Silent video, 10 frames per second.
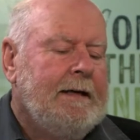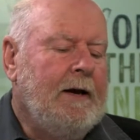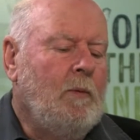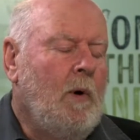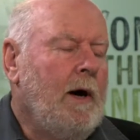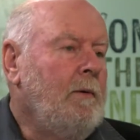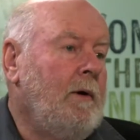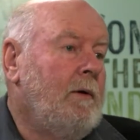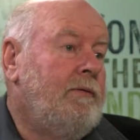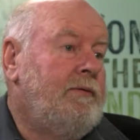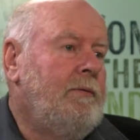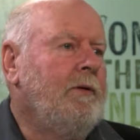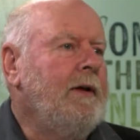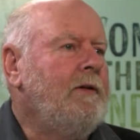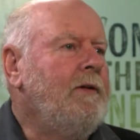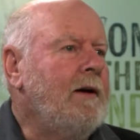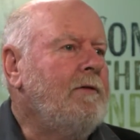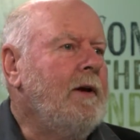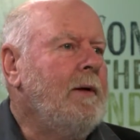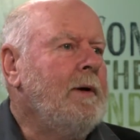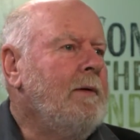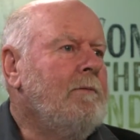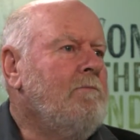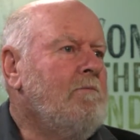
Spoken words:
And wine, what's that stuff? You know, whenever